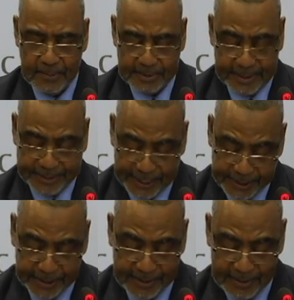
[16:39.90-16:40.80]

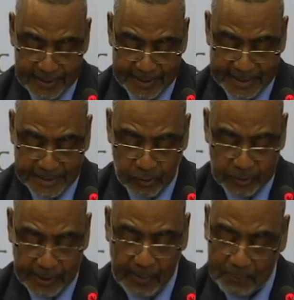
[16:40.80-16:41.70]
Secession is
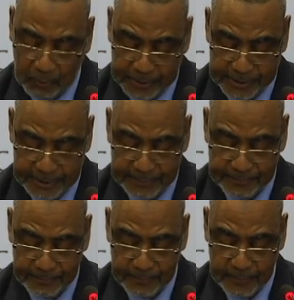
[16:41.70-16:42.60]
not our policy,
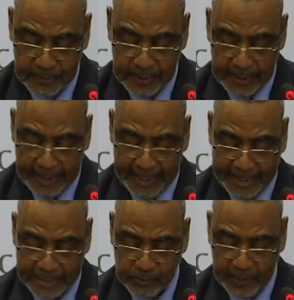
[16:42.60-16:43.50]

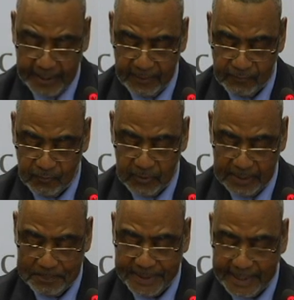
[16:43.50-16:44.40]
as we have
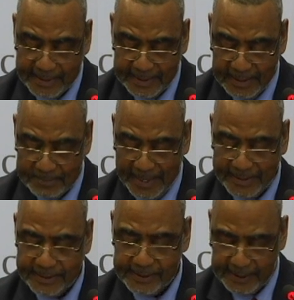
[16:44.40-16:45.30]
repeatedly
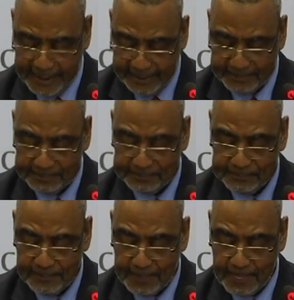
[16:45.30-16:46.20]
made it clear.
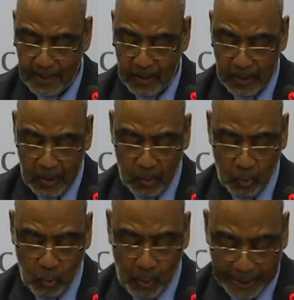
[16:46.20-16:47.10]

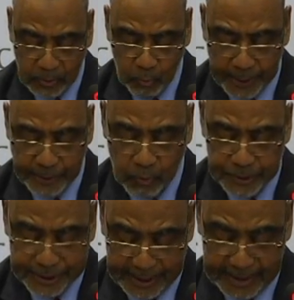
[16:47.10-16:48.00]
What we
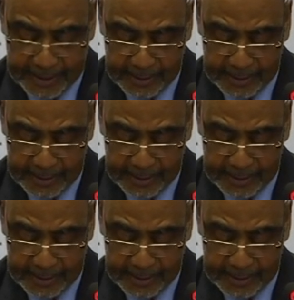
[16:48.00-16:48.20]
do seek